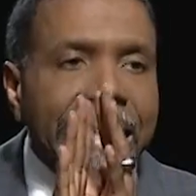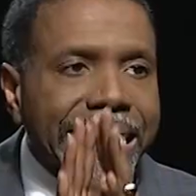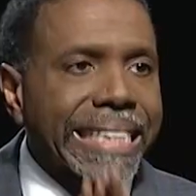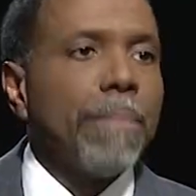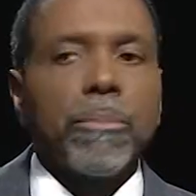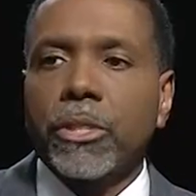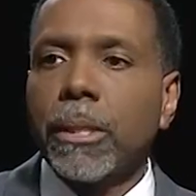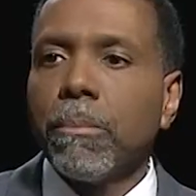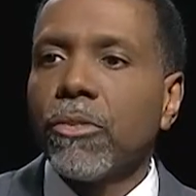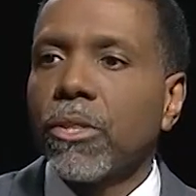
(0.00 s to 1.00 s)

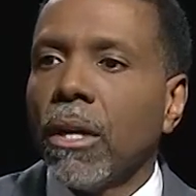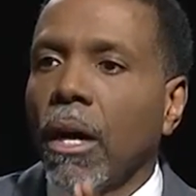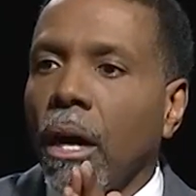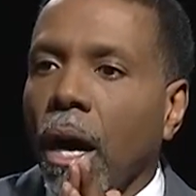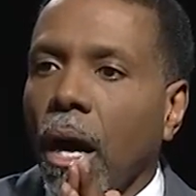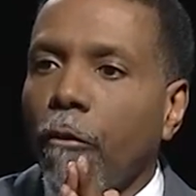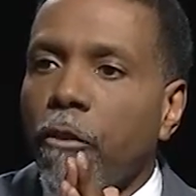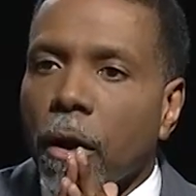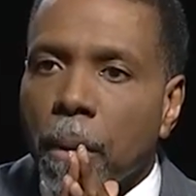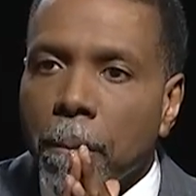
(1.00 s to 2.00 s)
symptoms
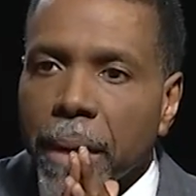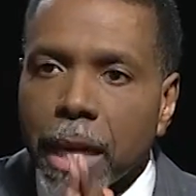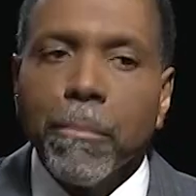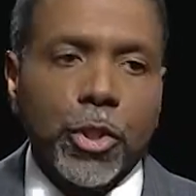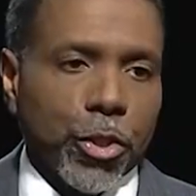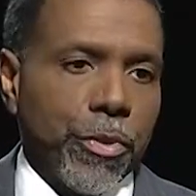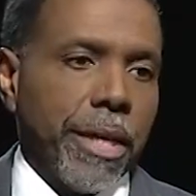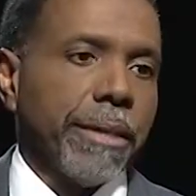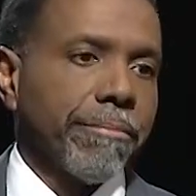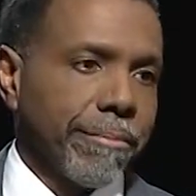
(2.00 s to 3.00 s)
of immaturity.